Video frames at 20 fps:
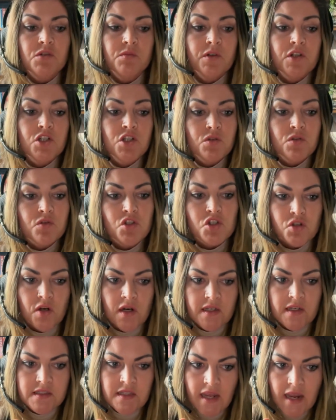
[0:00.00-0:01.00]
to reduce
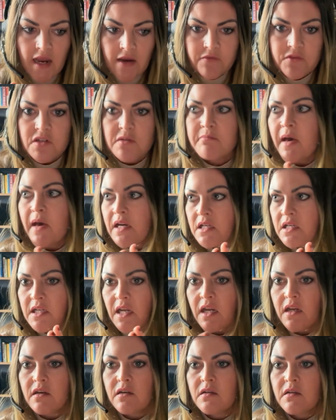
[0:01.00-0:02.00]
stress, they have to
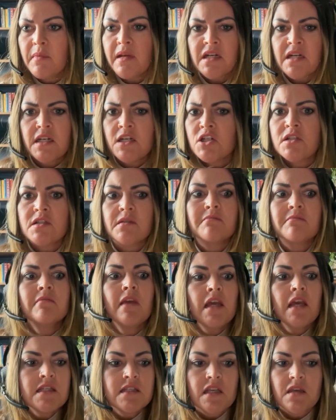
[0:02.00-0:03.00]
meditate. And meditation's
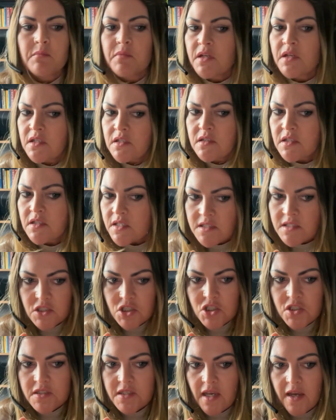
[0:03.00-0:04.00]
amazing, but it doesn't
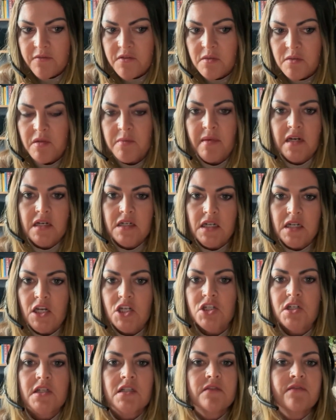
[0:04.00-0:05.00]
just have to be
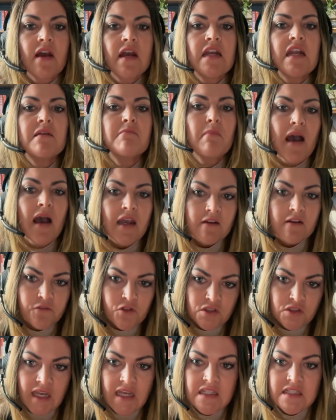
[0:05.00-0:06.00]
meditation. It's finding
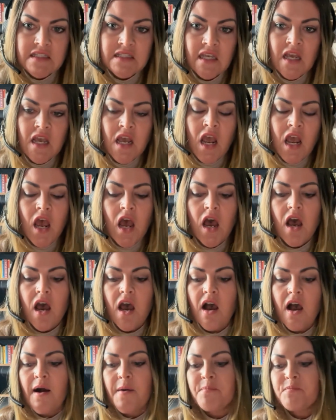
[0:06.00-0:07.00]
mindfulness,
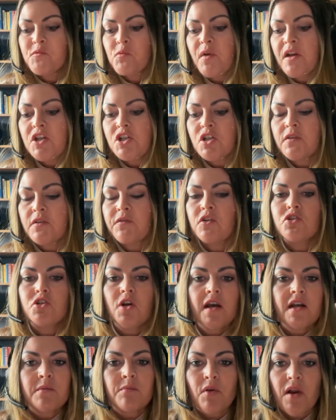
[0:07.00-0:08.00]
which if you
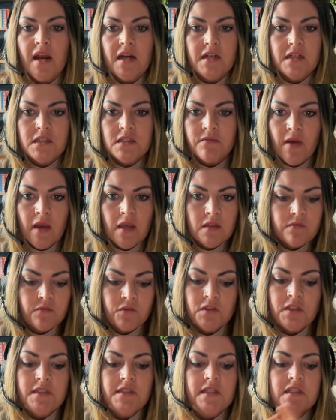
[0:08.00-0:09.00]
try to practice
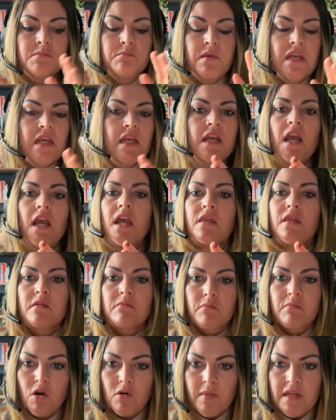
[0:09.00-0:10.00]
mindfulness, it's being in the
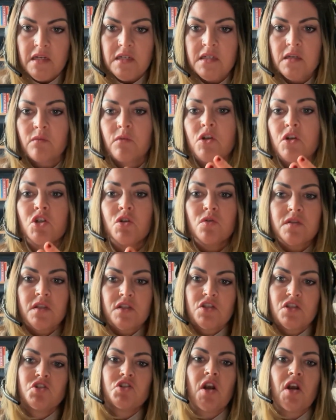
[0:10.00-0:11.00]
moment. It
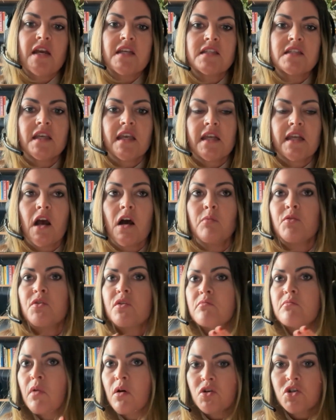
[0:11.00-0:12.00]
reduces stress. It can help with
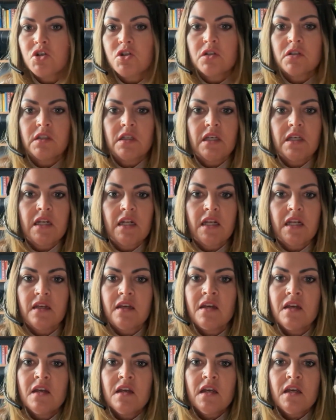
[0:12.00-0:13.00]
emotional eating.
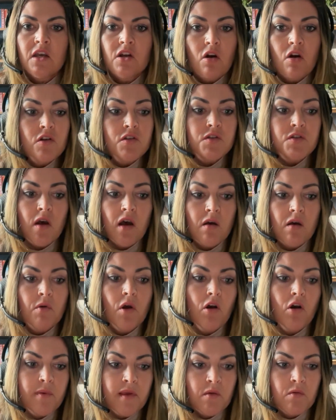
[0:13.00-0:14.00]
It can also help
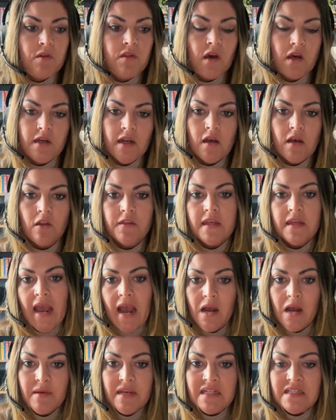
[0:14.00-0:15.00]
coping with unhealthy
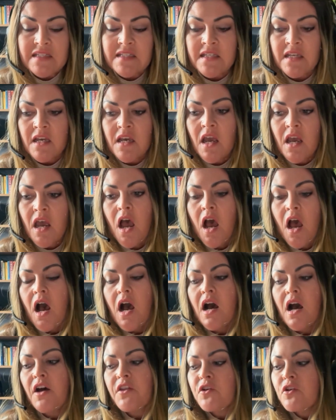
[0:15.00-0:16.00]
habits.
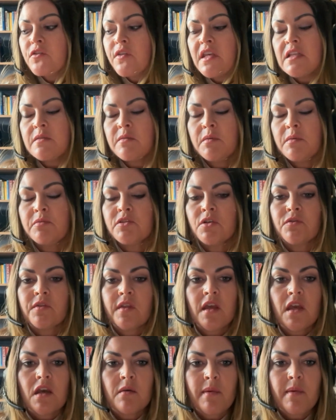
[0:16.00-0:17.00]
Other things people don't
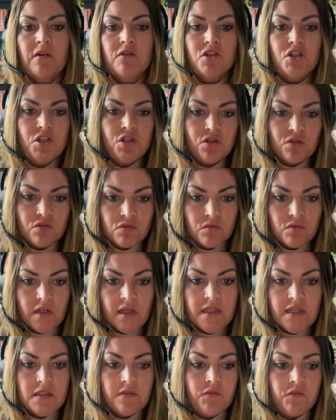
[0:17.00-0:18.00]
think about too
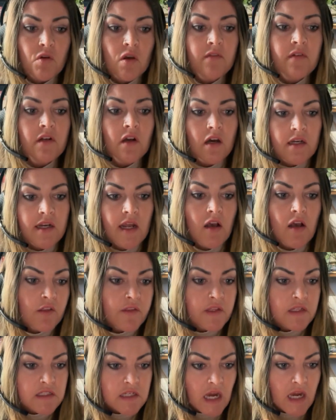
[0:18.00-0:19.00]
is if you have an
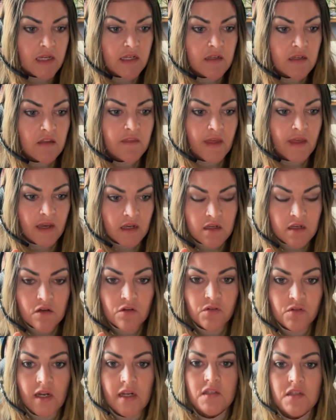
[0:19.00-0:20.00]
unhealthy diet, that can
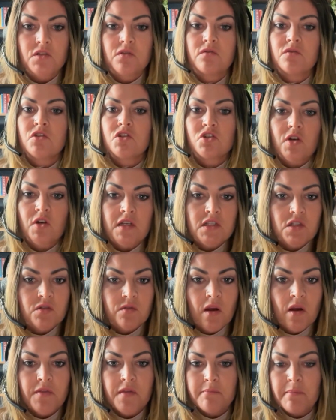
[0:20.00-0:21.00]
create certain stress
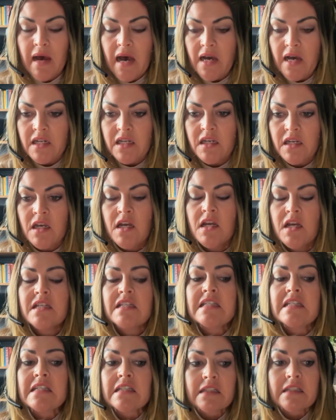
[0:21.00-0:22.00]
throughout the body.
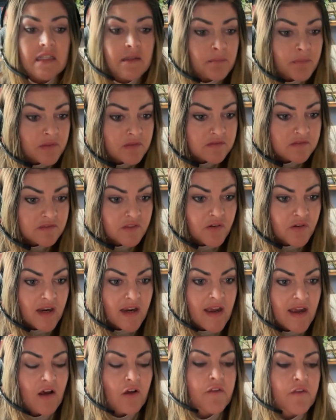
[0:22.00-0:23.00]
Sleep, okay,
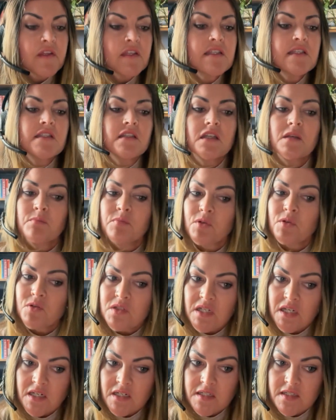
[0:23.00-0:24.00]
a healthy sleep
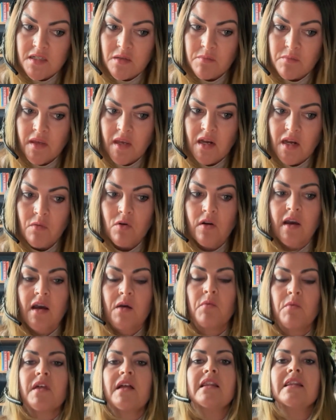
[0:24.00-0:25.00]
routine is something I work on
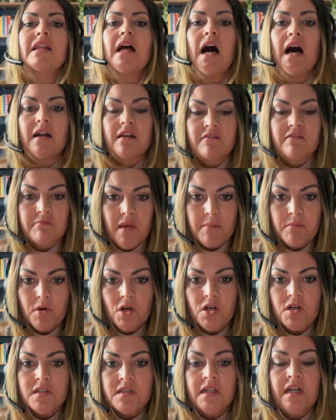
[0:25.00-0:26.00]
with a lot of
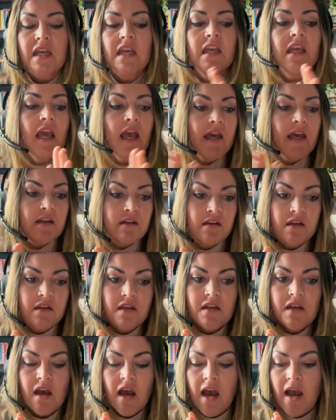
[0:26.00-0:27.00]
members. And again,
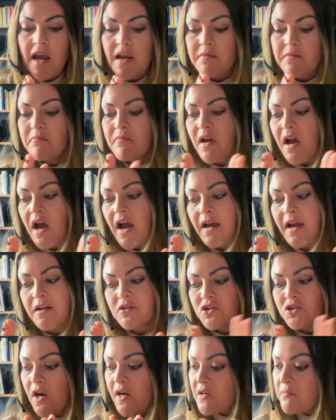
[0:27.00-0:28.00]
I
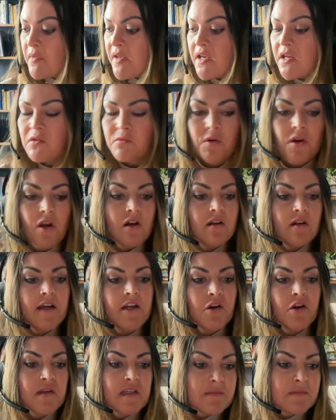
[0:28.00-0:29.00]
try to make it real. I
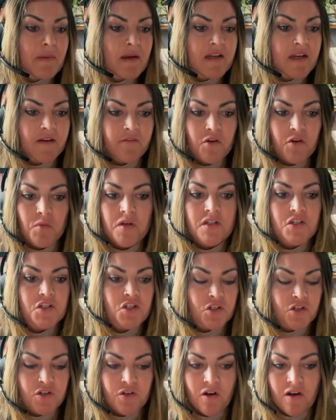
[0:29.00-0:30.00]
don't expect everyone to
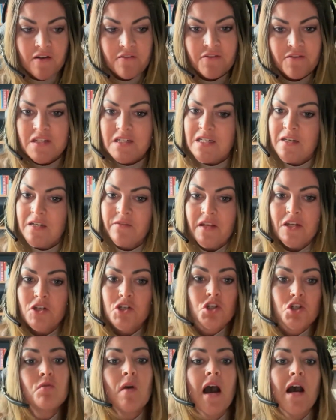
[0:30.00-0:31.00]
turn off the TV
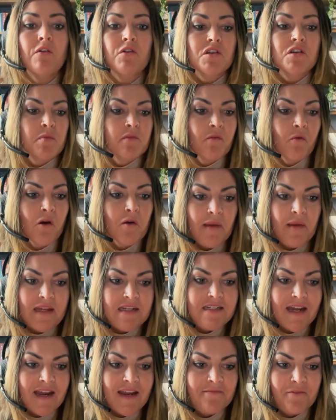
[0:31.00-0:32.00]
2 hours before
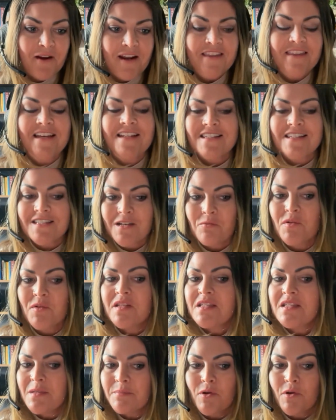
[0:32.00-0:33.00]
bedtime, right? That's
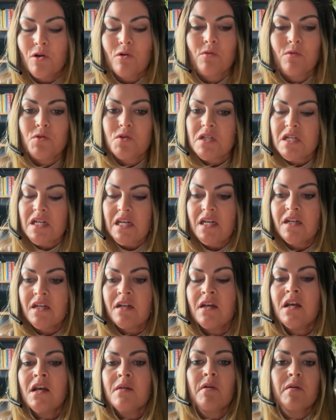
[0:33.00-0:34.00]
someone's typical routine,
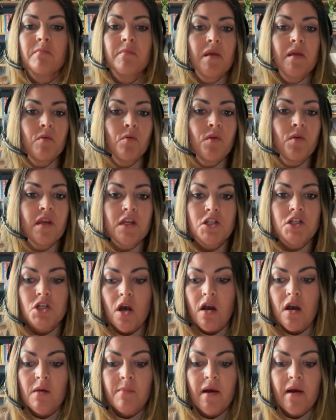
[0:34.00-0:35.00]
but maybe we can
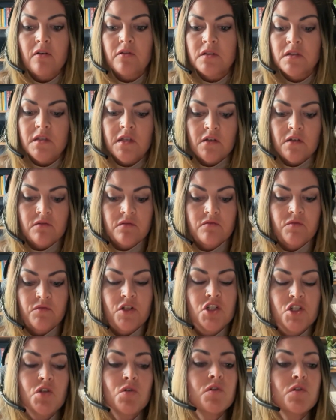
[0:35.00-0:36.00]
talk about,
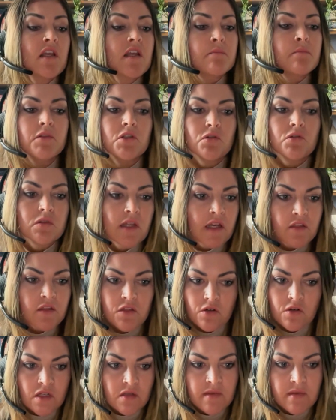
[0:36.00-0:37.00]
reducing blue light
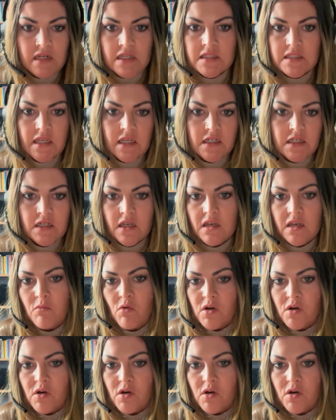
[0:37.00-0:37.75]
30 minutes in to get